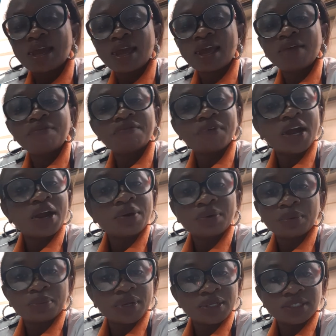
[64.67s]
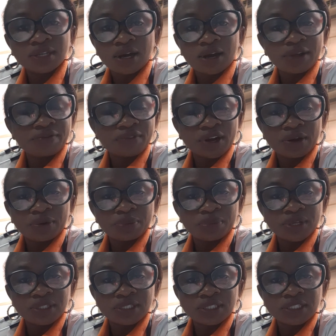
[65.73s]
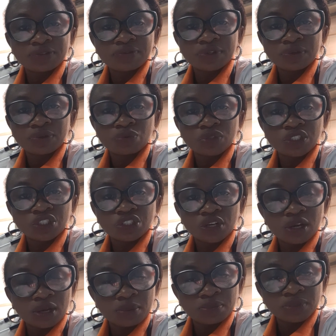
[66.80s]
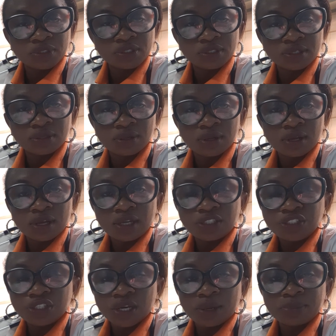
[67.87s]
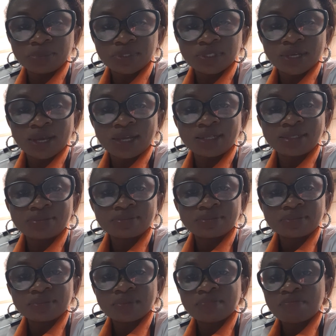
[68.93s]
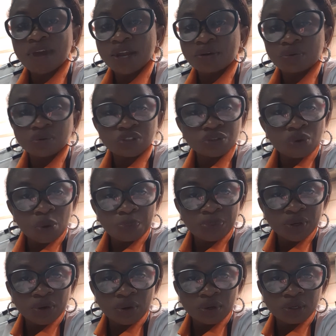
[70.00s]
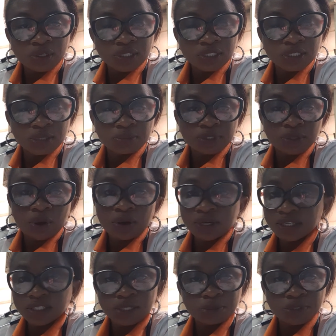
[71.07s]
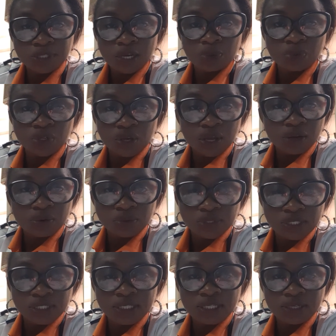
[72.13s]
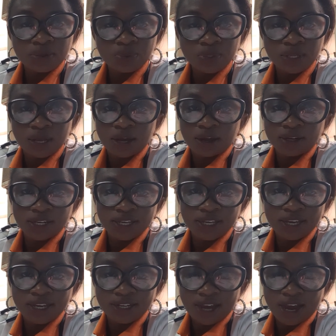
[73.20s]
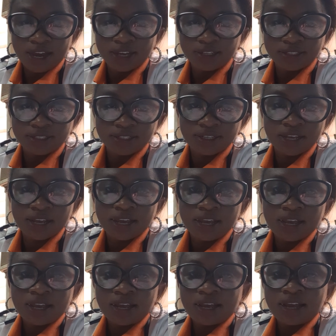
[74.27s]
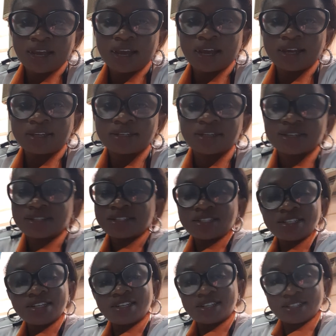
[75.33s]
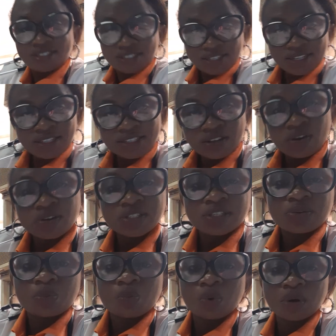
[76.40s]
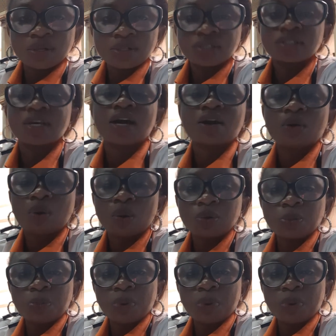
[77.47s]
environment, our environment is filled with germs. Germs are microscopic organisms that we cannot see with our naked eyes. And the disease-causing ones are called